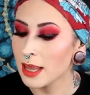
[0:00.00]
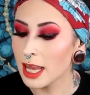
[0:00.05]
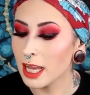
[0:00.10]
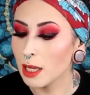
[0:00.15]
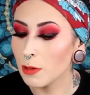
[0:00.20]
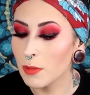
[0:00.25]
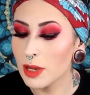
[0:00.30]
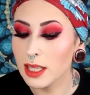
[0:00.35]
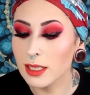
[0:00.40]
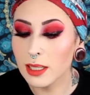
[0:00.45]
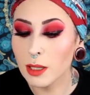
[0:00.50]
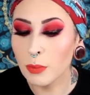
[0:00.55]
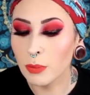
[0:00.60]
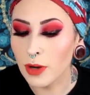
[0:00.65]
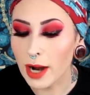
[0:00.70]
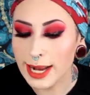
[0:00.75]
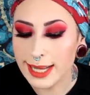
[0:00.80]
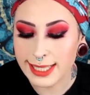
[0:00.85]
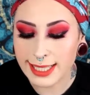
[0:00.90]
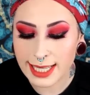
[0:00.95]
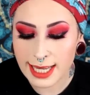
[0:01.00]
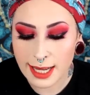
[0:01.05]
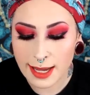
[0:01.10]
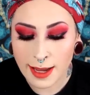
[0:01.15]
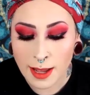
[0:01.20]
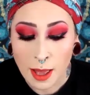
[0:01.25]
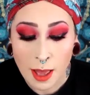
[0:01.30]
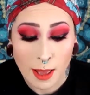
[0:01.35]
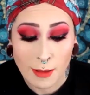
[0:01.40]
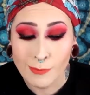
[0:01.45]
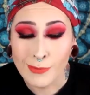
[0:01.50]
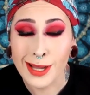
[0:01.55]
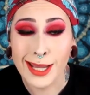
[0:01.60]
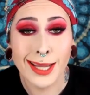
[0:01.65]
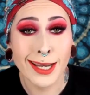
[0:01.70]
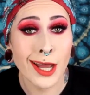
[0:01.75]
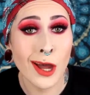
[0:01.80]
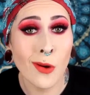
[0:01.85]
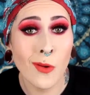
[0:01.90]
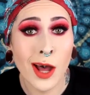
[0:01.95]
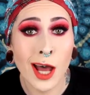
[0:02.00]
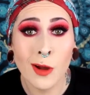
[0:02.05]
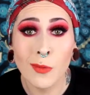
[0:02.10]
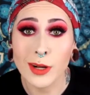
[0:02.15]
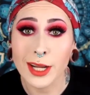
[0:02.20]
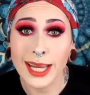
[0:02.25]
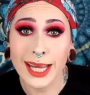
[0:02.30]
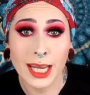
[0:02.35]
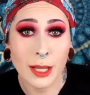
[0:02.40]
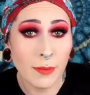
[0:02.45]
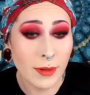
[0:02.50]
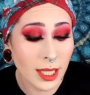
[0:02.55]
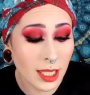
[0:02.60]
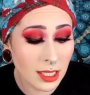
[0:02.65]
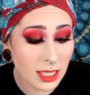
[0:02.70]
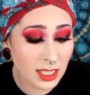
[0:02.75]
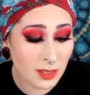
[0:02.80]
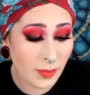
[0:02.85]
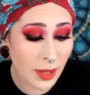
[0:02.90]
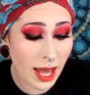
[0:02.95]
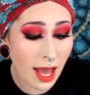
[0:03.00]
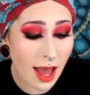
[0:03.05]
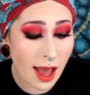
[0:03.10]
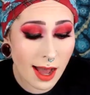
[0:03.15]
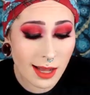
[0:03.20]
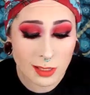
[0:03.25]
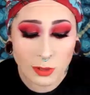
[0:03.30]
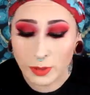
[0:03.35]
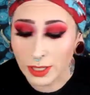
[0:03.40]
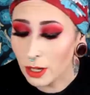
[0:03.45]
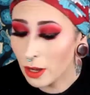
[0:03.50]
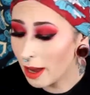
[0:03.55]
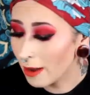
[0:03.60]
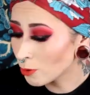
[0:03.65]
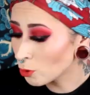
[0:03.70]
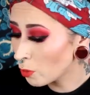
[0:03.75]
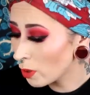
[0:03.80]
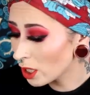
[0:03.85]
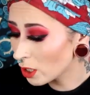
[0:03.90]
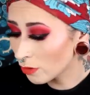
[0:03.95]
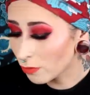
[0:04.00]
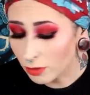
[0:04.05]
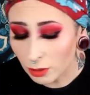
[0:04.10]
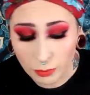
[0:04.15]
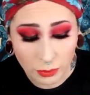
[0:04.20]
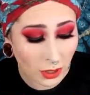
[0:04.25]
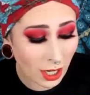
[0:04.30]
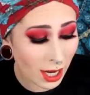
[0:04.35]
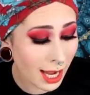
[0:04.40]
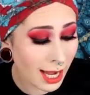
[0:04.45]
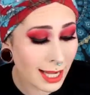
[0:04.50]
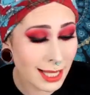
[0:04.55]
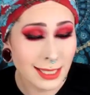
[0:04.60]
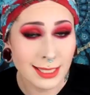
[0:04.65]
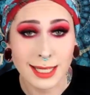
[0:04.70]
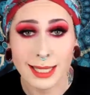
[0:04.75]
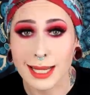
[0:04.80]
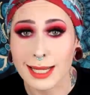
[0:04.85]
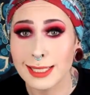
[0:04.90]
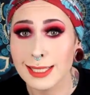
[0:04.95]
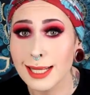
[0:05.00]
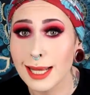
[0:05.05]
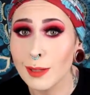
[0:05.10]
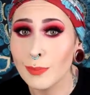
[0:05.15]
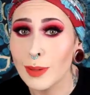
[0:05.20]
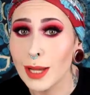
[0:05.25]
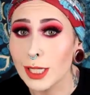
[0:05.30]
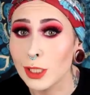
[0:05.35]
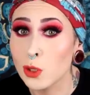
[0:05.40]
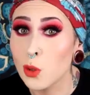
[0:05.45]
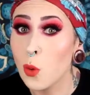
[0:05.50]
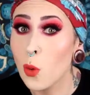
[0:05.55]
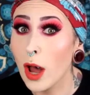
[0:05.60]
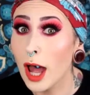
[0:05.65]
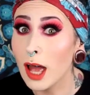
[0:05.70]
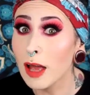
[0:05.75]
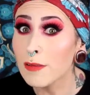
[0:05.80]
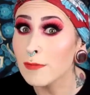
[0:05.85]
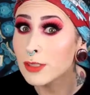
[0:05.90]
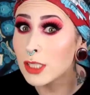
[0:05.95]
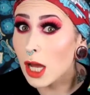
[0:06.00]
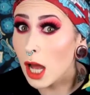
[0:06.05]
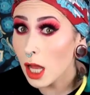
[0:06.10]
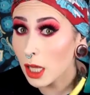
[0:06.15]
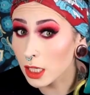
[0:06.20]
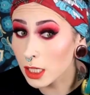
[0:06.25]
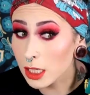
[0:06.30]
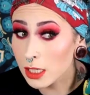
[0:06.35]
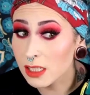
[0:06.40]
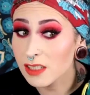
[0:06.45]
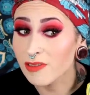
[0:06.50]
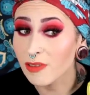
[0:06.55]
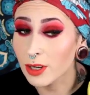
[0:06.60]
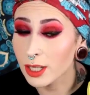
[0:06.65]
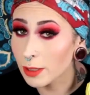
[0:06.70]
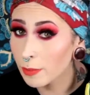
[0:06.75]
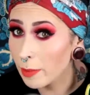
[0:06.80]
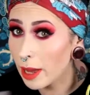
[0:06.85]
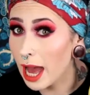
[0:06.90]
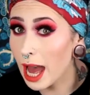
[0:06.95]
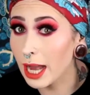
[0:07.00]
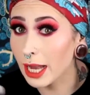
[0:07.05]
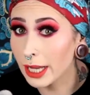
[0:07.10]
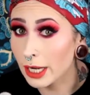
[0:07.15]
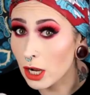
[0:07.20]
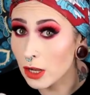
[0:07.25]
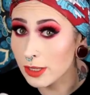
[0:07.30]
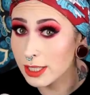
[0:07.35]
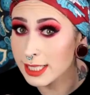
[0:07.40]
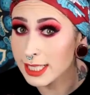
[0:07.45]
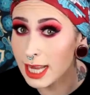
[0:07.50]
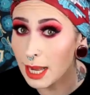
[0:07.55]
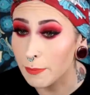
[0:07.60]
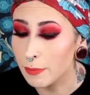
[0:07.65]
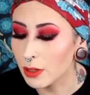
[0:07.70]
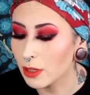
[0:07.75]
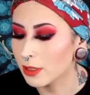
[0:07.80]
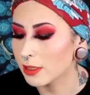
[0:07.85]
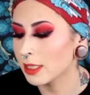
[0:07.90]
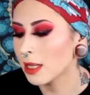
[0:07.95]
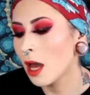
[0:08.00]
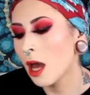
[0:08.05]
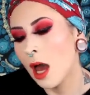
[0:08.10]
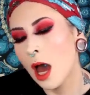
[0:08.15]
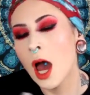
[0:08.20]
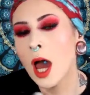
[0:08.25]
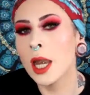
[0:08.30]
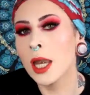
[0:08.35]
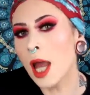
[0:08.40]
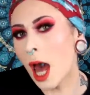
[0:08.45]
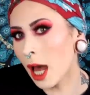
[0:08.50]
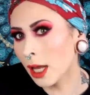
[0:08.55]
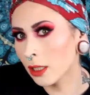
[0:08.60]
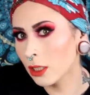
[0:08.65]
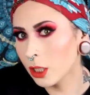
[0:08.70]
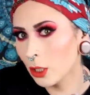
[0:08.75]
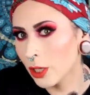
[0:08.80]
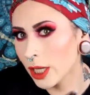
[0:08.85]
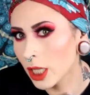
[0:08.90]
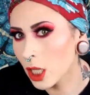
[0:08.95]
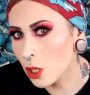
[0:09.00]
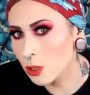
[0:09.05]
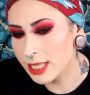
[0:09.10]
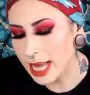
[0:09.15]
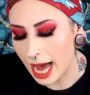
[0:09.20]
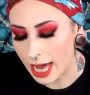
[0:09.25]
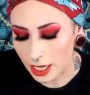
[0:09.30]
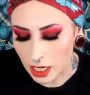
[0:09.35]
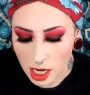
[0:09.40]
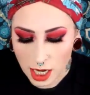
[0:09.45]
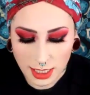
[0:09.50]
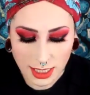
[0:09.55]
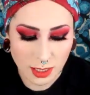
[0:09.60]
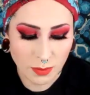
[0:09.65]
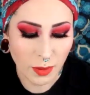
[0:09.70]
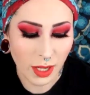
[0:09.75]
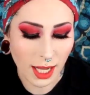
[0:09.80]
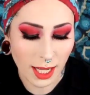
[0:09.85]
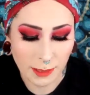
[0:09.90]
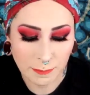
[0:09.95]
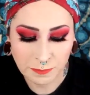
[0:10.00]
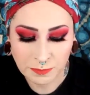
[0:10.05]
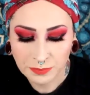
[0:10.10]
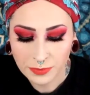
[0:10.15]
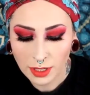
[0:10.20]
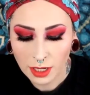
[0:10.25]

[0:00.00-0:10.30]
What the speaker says: They can be a little pricey, but you know what? We're getting them in these bags. We don't have to pay the full price. Like I said, paid $12 for the bag and all the samples, not including those add-ons, but